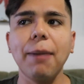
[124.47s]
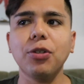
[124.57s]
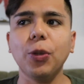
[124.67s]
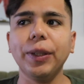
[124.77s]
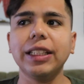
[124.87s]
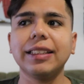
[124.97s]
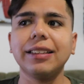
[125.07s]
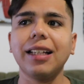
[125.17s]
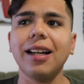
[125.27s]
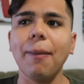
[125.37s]
I'm just hoping
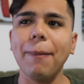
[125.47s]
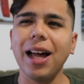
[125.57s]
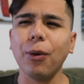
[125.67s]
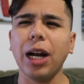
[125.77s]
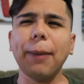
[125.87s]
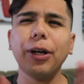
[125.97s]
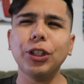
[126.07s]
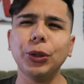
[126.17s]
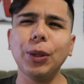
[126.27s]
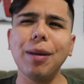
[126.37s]
it's not a bad one. Like,
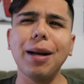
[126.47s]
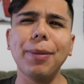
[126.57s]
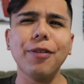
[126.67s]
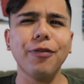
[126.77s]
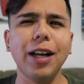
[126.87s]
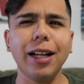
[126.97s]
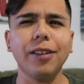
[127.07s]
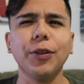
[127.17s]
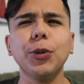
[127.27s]
part two, I'm not a big fan of.